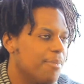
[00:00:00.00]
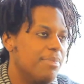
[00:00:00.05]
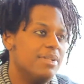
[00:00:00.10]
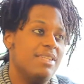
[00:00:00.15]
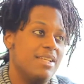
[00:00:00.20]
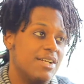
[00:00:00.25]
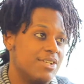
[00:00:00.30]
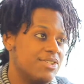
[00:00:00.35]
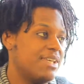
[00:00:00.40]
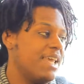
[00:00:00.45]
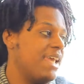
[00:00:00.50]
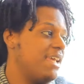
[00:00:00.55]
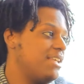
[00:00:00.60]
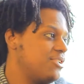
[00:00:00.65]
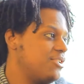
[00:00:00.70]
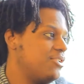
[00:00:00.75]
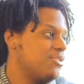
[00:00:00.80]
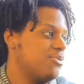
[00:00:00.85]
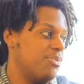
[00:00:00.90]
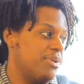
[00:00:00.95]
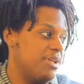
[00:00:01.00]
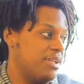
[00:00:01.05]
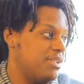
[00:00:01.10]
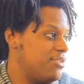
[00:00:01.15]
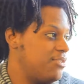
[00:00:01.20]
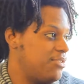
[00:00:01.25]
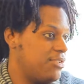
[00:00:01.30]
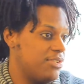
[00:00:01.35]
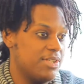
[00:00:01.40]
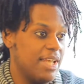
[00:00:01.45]
But there's cases where
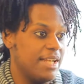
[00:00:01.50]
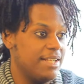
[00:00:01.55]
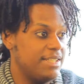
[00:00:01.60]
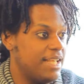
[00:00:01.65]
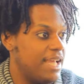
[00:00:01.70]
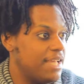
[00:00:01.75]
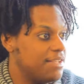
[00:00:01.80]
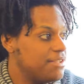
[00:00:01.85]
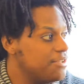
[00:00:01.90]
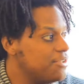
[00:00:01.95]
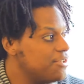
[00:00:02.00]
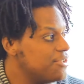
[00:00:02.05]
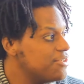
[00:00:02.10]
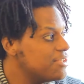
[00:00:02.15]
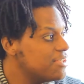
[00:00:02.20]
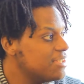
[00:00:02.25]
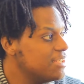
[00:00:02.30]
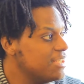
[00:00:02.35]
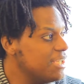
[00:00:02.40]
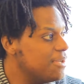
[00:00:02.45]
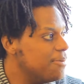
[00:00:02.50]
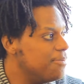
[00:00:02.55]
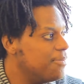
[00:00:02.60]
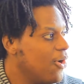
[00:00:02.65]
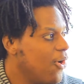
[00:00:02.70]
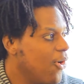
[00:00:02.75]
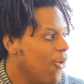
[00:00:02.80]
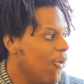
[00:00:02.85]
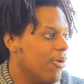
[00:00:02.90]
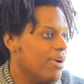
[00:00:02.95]
it's just like death in your sleep
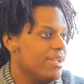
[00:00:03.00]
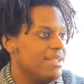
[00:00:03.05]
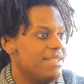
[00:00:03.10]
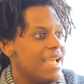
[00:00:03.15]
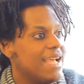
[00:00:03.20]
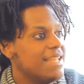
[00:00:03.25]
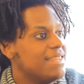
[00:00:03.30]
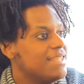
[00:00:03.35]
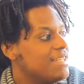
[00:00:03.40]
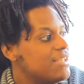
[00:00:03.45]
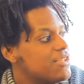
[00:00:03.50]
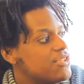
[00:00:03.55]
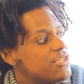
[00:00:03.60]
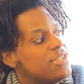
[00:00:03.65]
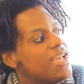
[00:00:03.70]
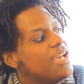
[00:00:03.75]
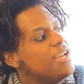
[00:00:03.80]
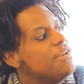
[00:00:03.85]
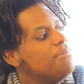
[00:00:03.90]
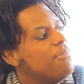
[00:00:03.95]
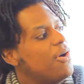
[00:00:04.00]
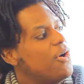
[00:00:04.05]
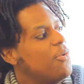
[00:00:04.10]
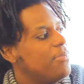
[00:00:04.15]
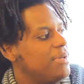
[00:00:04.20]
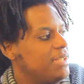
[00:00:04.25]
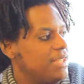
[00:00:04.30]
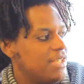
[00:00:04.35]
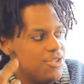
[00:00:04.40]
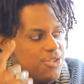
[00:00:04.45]
or death in a sudden
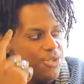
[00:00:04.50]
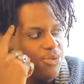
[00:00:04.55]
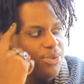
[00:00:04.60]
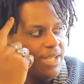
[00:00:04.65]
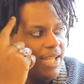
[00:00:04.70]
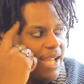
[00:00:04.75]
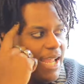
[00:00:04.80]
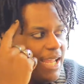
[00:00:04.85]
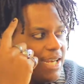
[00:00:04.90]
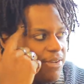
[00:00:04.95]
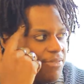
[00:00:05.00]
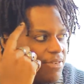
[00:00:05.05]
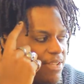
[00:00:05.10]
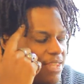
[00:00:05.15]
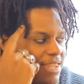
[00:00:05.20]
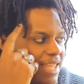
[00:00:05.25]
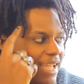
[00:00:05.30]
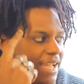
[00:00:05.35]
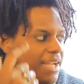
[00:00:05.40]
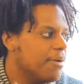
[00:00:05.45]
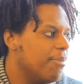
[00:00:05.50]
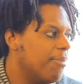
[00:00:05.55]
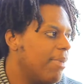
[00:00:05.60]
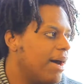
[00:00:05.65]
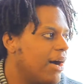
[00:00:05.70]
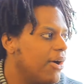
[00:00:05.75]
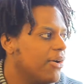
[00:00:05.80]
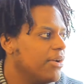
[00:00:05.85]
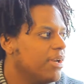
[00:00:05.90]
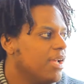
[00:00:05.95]
moment that you can't even think
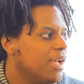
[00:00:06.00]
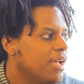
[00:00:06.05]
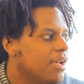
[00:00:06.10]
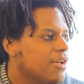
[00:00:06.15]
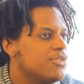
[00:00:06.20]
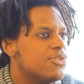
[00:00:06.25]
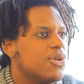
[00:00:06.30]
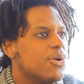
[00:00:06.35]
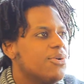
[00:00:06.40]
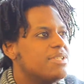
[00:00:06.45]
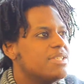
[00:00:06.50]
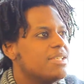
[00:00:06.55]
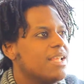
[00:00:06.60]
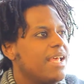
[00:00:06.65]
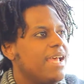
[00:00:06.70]
about. Mm-hmm. So it's